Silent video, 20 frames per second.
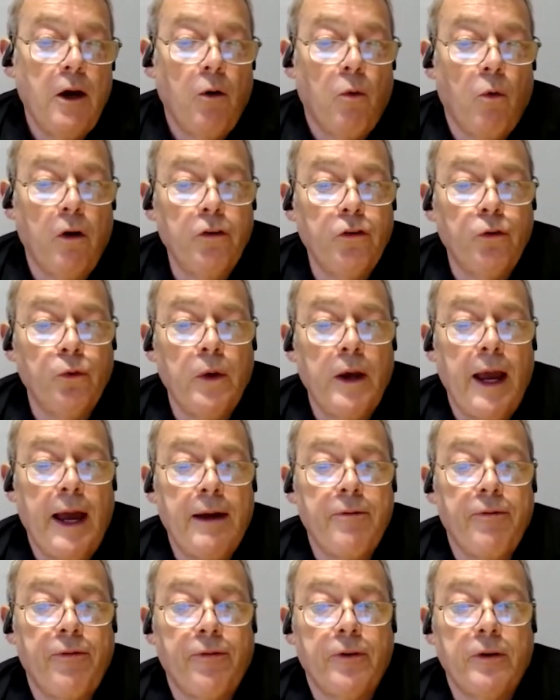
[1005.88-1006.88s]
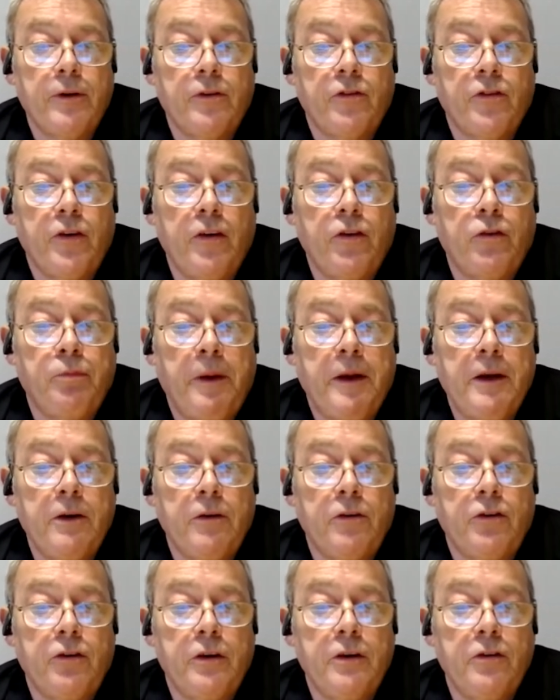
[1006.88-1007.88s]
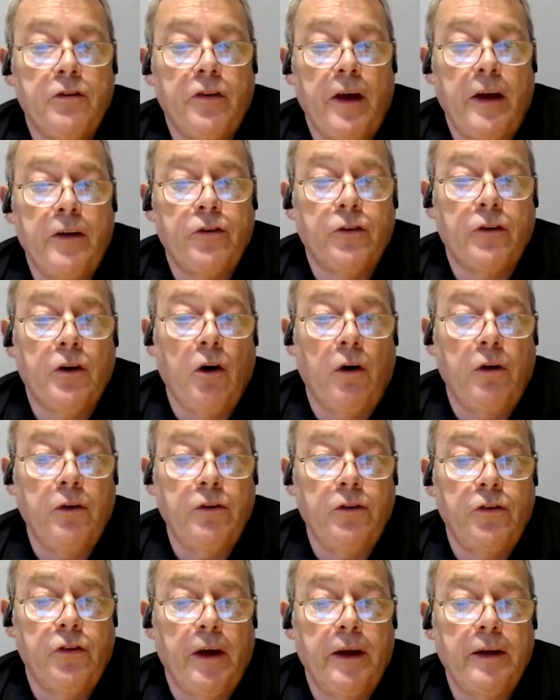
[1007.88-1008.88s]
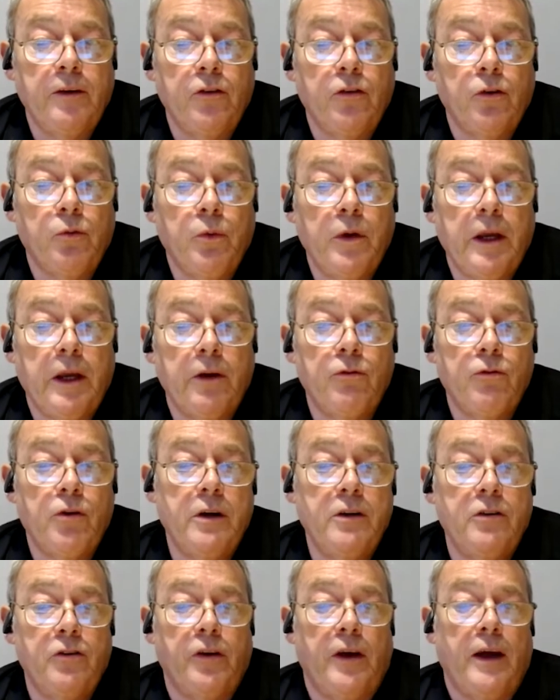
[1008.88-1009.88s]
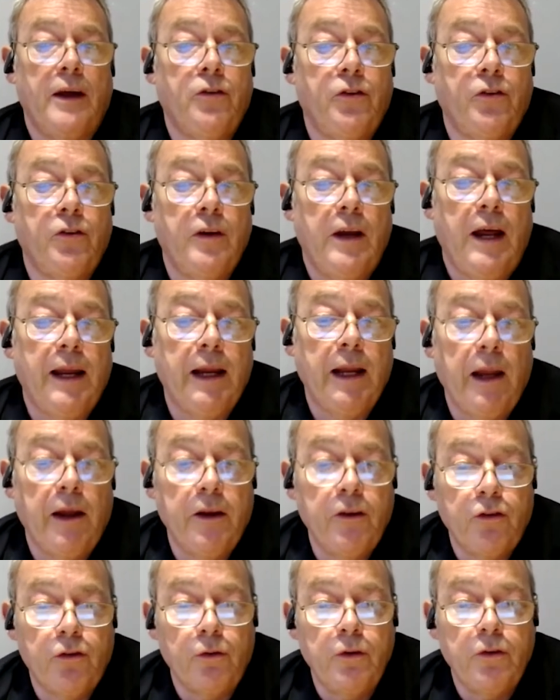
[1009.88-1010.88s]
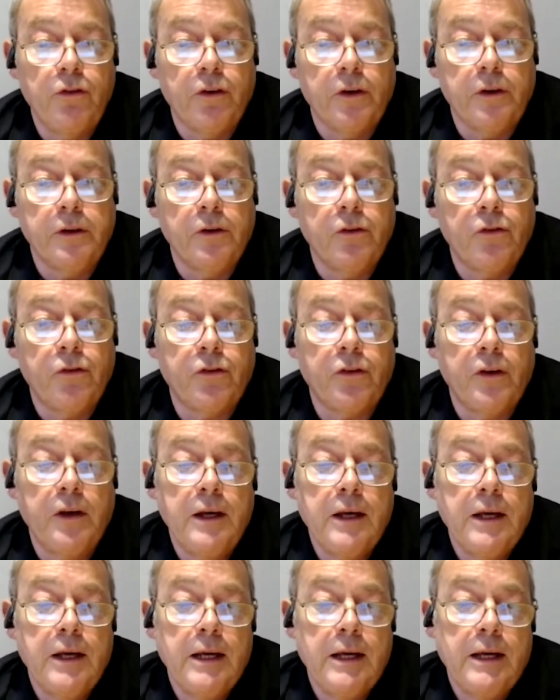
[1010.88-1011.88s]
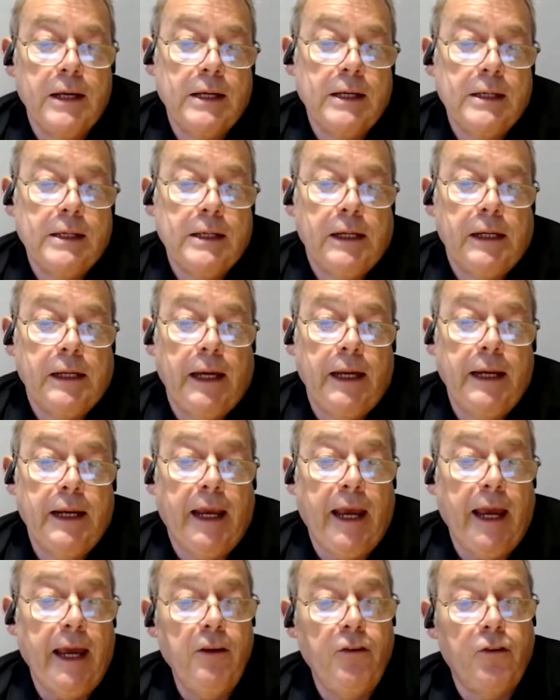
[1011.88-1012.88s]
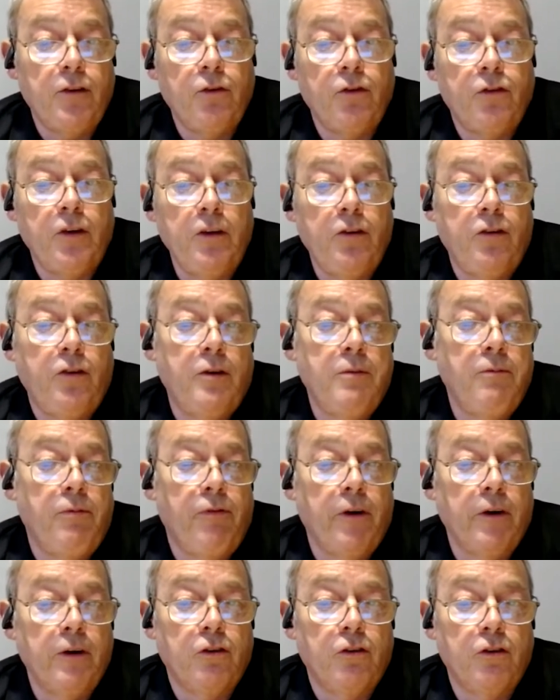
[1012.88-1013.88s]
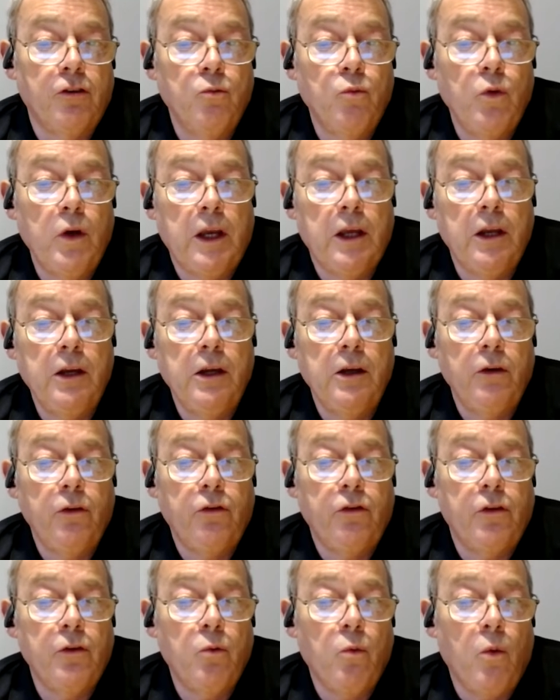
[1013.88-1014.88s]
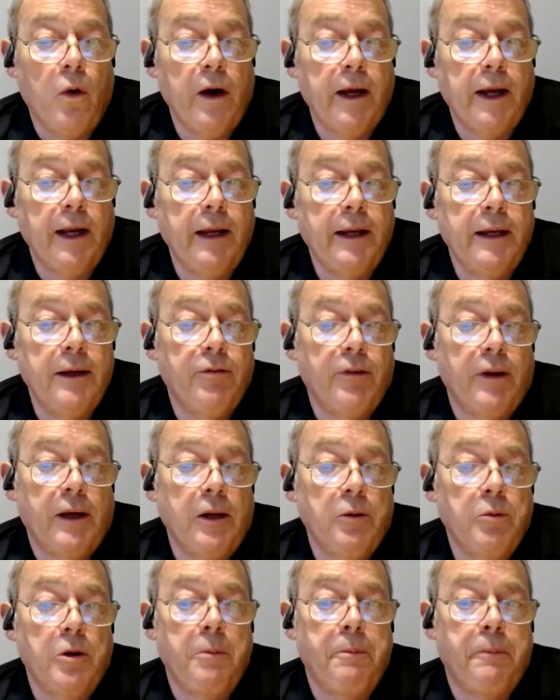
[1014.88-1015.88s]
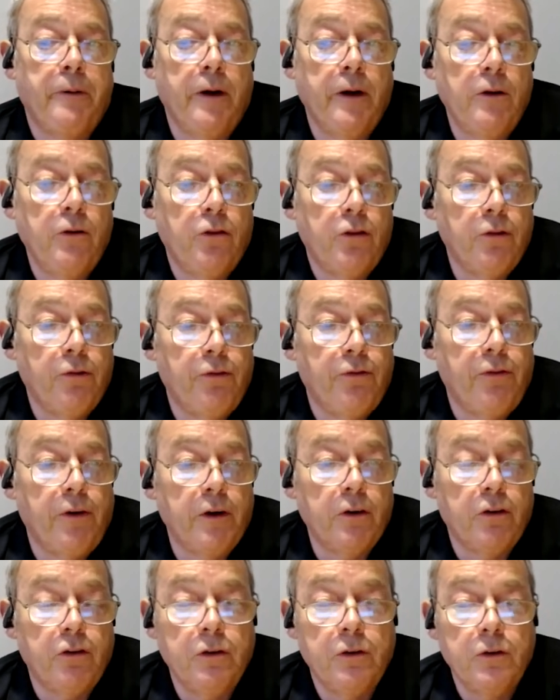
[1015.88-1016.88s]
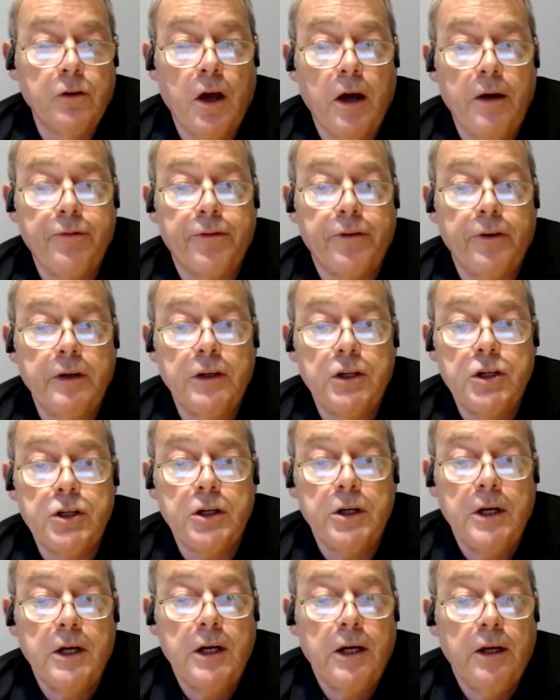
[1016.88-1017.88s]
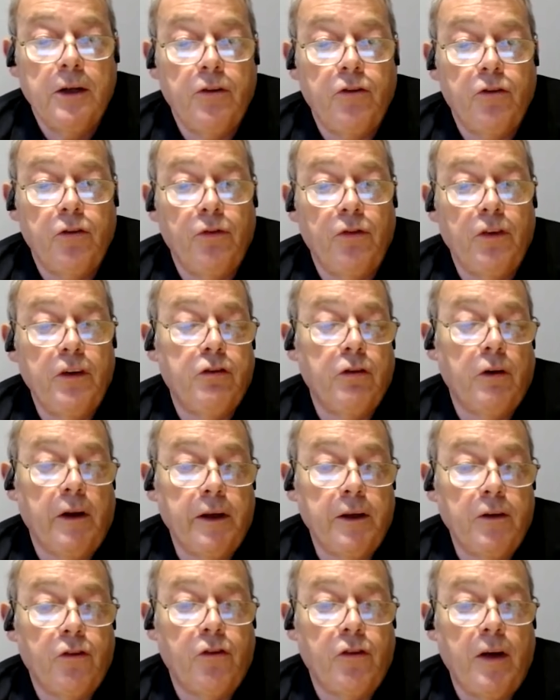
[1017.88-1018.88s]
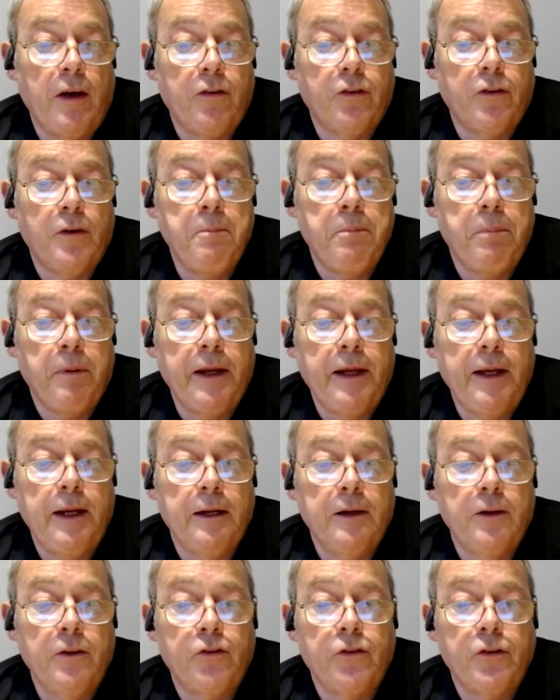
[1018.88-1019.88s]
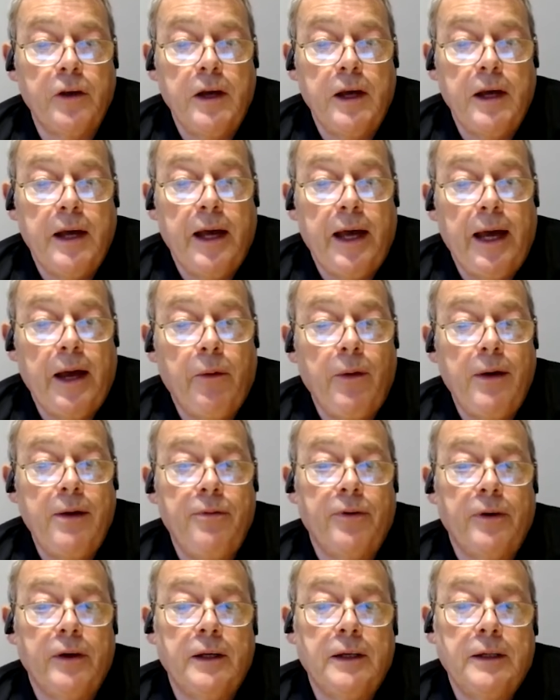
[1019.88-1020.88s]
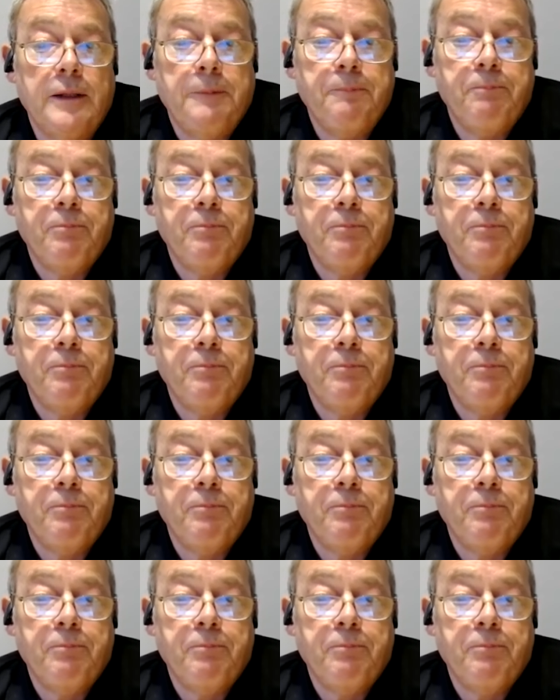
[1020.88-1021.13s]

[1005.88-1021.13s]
Once we have Testbench and test content, we can run tests and analyze the results. In the case of system function, we can use the widely available approach of functional coverage to visualize test completeness. However,